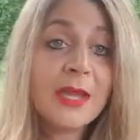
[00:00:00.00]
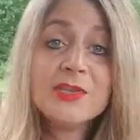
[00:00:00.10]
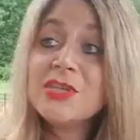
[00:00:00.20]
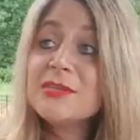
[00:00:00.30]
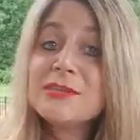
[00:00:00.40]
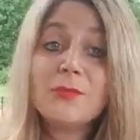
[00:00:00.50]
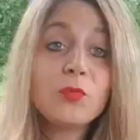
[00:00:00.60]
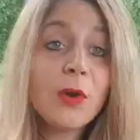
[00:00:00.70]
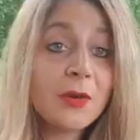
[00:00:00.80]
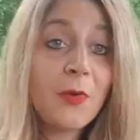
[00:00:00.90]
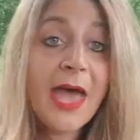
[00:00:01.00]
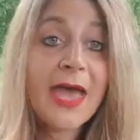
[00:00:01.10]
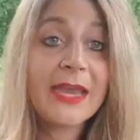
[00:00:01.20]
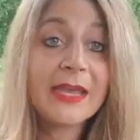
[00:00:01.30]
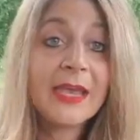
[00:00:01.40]
Just run
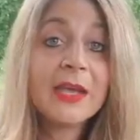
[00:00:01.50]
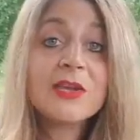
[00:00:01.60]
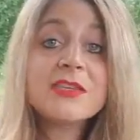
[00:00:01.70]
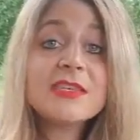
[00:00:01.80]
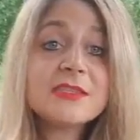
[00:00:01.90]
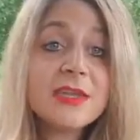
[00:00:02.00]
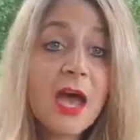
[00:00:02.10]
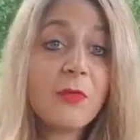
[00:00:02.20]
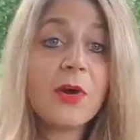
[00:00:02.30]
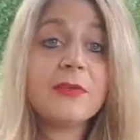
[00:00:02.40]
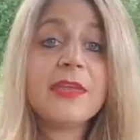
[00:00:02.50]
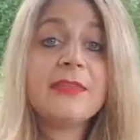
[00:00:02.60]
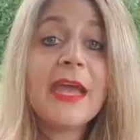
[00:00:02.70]
away, because it's not worth it.